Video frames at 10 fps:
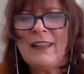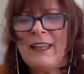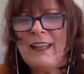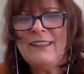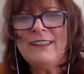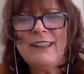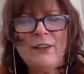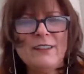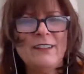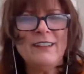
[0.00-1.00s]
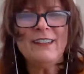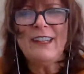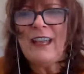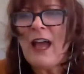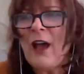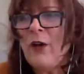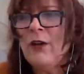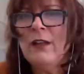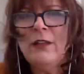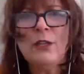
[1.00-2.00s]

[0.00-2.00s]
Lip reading: Like I'd start to see how,